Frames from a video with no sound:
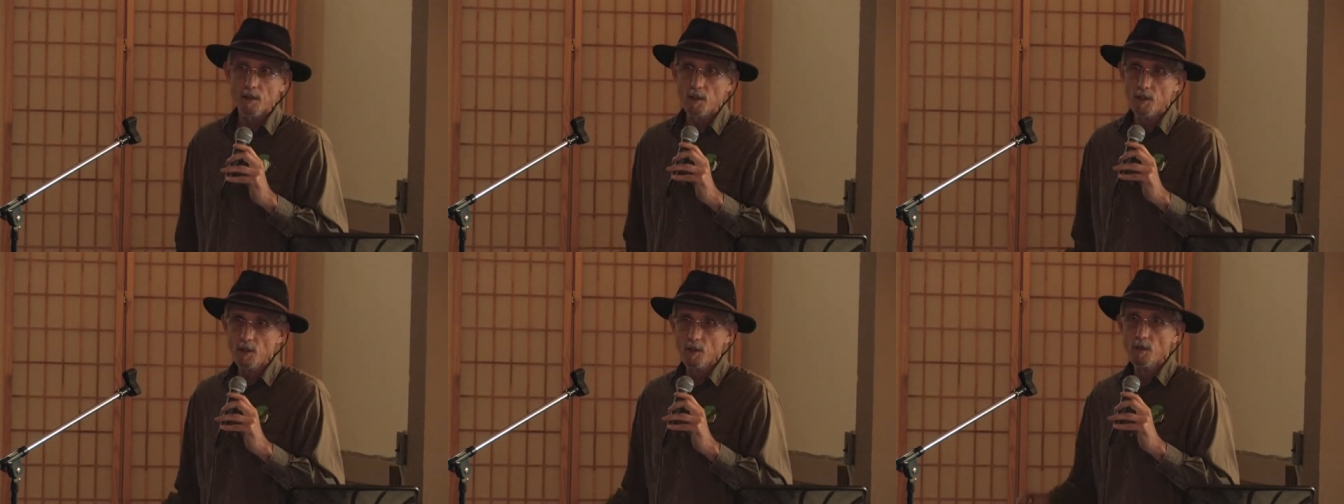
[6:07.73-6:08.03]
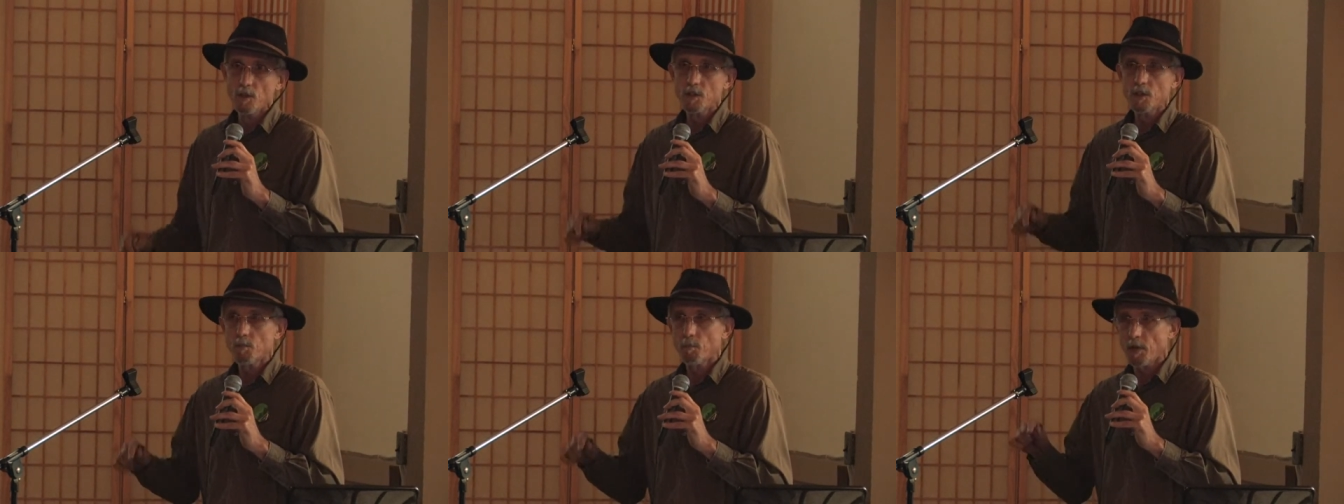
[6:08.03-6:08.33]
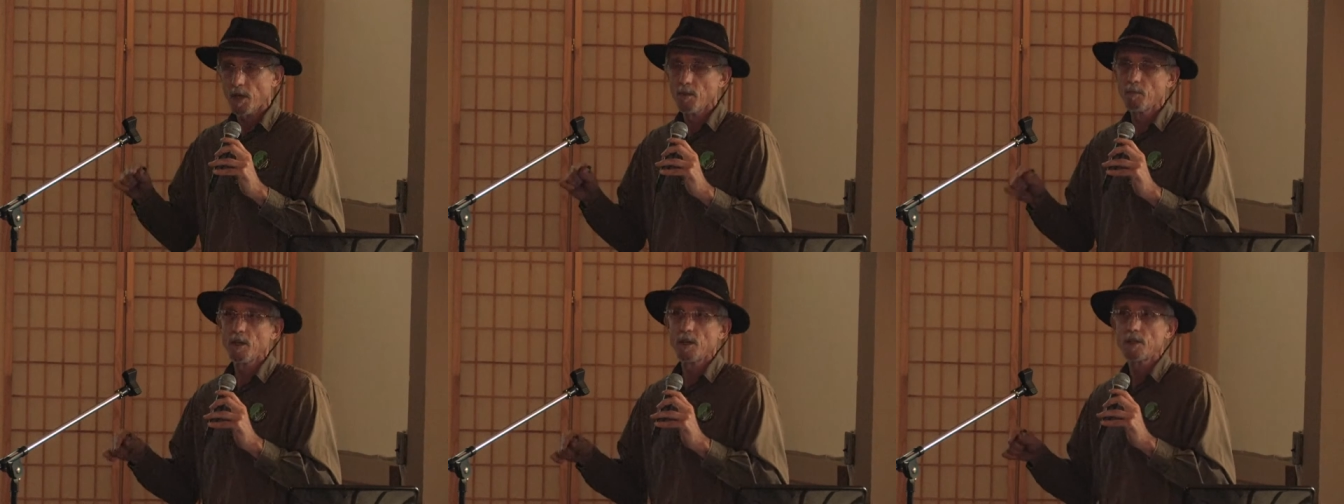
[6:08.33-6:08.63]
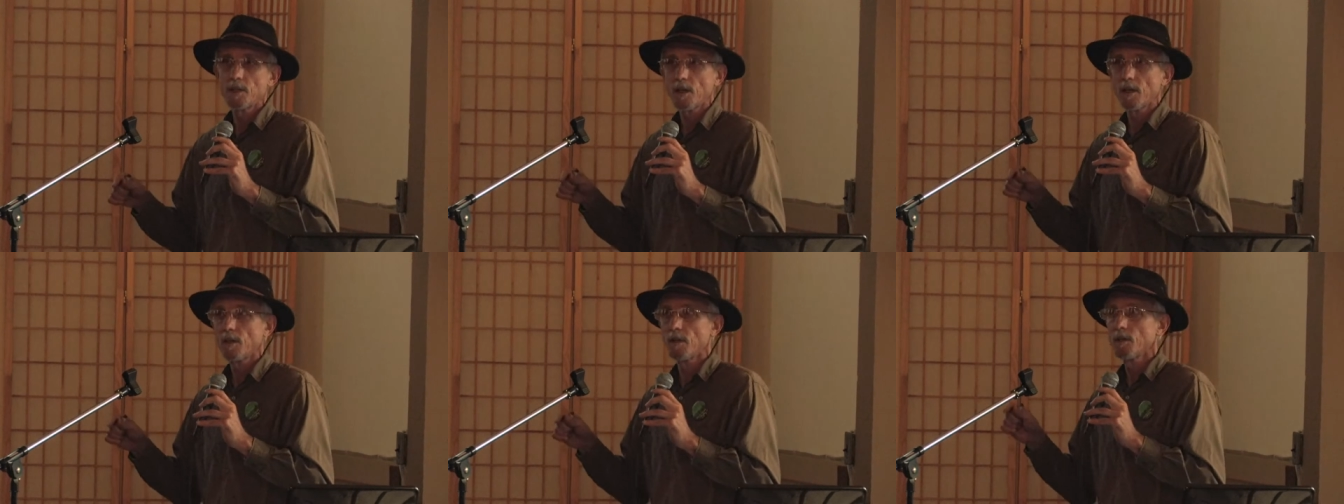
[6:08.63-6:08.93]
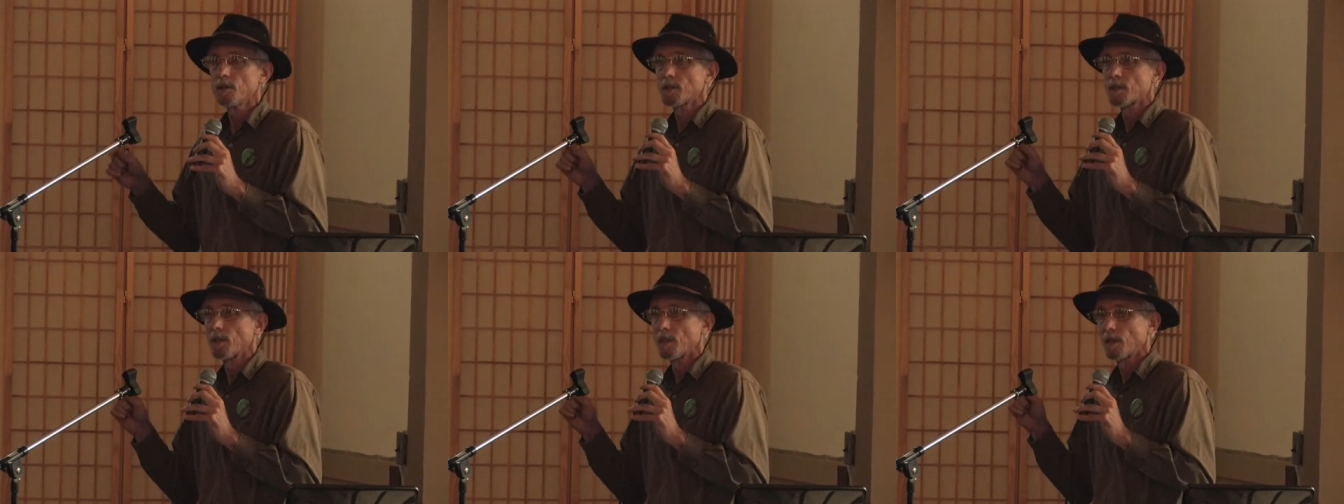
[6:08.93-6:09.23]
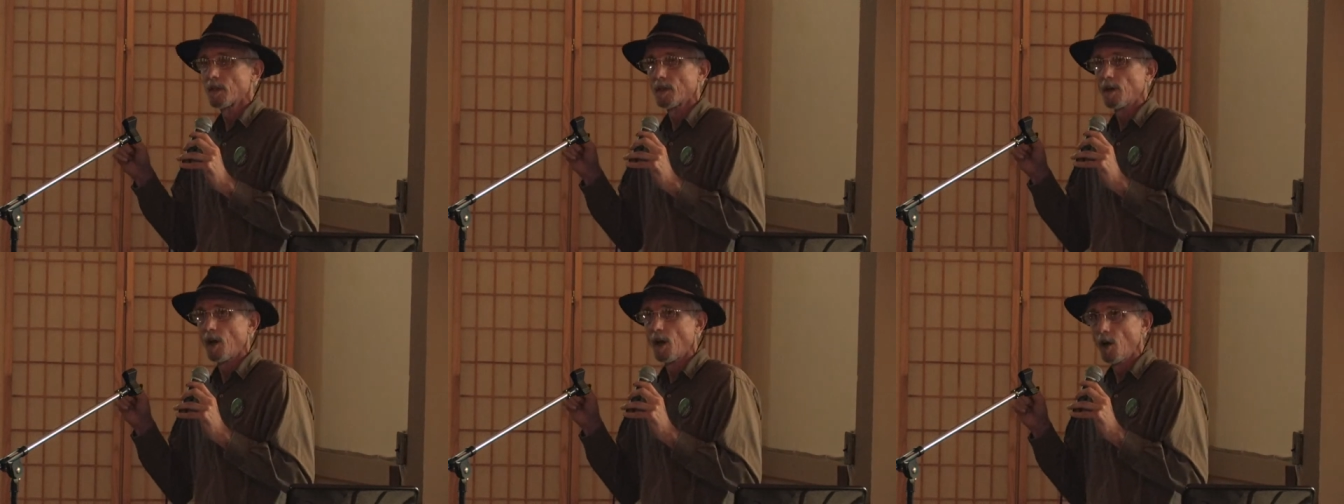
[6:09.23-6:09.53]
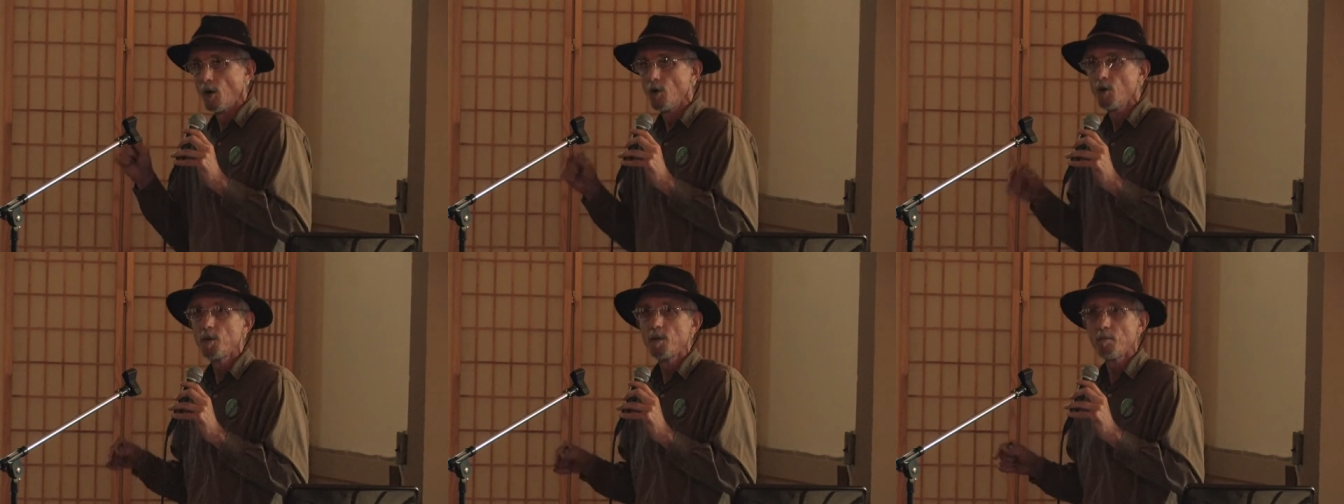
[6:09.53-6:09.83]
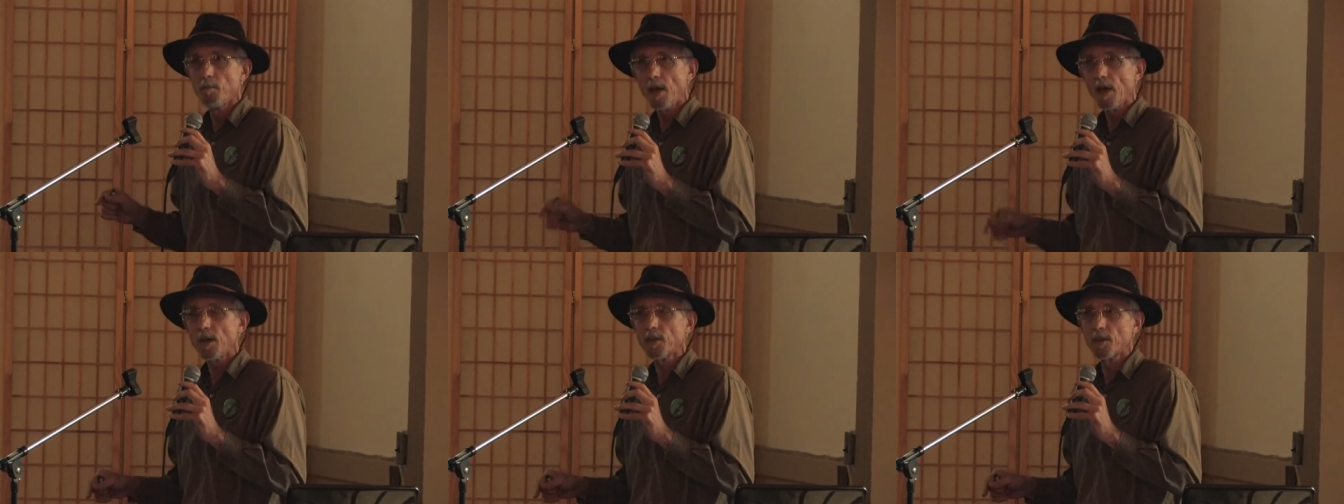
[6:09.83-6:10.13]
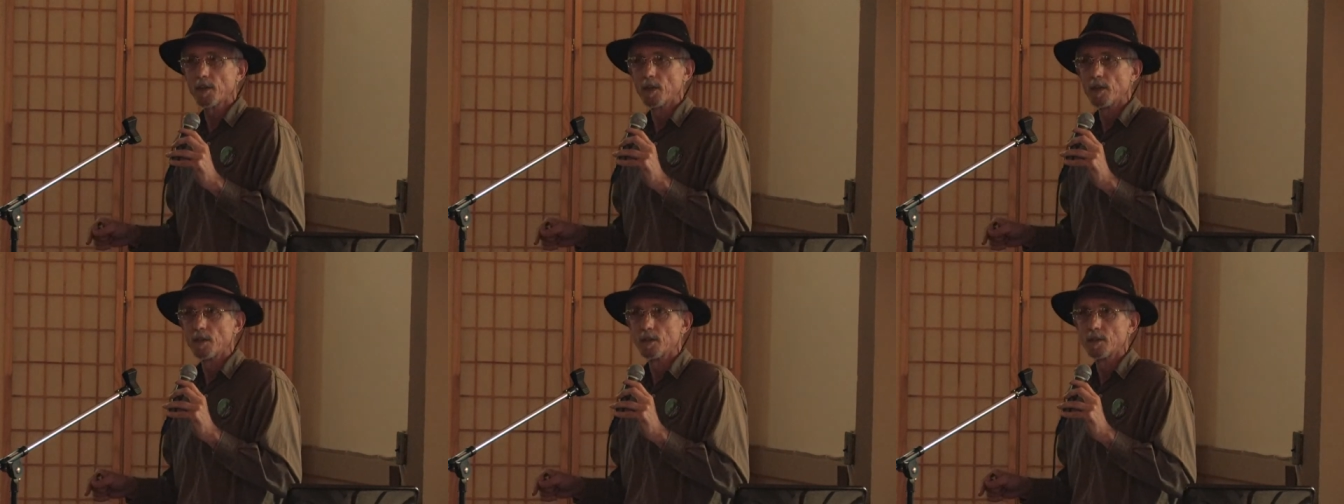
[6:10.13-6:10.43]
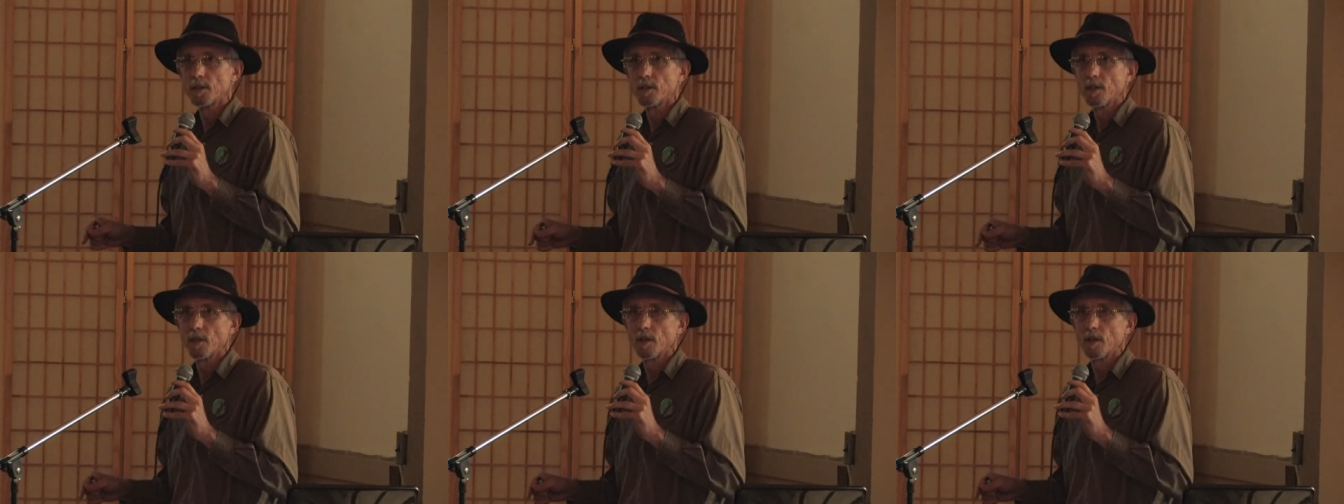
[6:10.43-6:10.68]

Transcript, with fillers: used Pimentel's own methods